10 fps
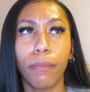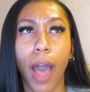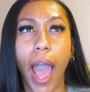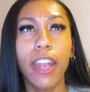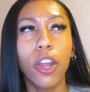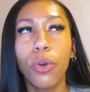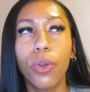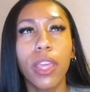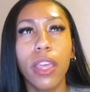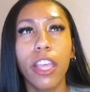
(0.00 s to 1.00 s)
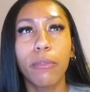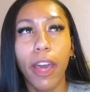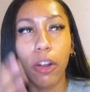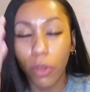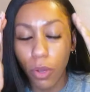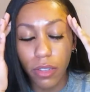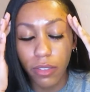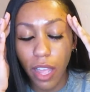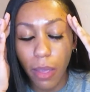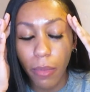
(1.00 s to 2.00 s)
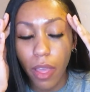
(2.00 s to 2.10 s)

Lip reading: I know who he is, but I don't know his name.